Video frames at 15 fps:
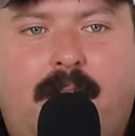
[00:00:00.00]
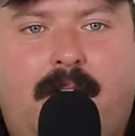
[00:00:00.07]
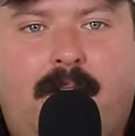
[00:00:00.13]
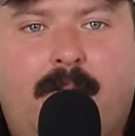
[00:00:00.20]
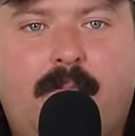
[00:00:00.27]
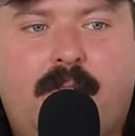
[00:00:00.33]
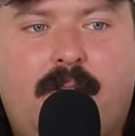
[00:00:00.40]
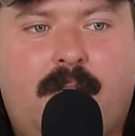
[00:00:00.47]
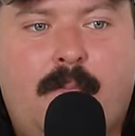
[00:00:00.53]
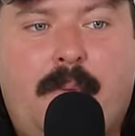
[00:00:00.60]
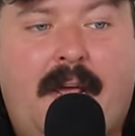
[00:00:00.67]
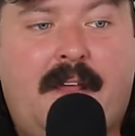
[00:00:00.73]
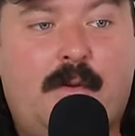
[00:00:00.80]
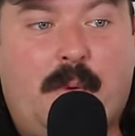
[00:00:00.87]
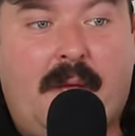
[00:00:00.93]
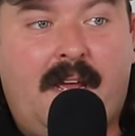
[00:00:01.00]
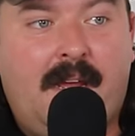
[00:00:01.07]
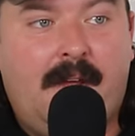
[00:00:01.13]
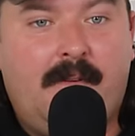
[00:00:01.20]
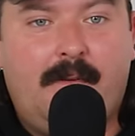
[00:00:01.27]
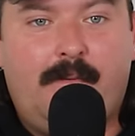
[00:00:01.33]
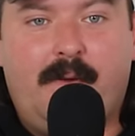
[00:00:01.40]
Compare the
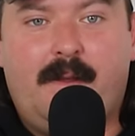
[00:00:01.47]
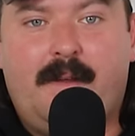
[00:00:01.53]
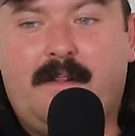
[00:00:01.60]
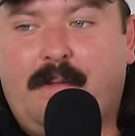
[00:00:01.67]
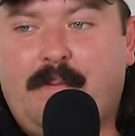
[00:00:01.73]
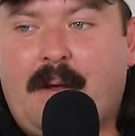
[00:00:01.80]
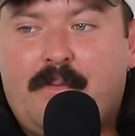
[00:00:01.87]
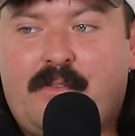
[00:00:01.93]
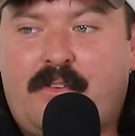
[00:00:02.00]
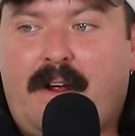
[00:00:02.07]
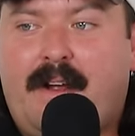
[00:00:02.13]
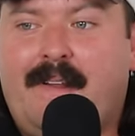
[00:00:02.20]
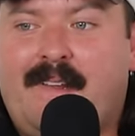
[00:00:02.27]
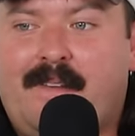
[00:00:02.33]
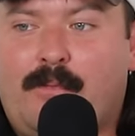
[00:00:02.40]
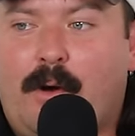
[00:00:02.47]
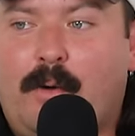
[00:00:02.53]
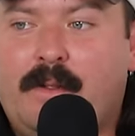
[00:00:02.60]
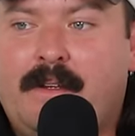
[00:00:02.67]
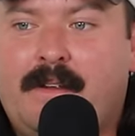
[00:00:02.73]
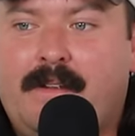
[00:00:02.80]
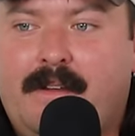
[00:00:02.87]
pair. If we could clip up Shrey's
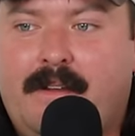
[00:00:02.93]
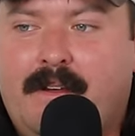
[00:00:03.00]
rolling,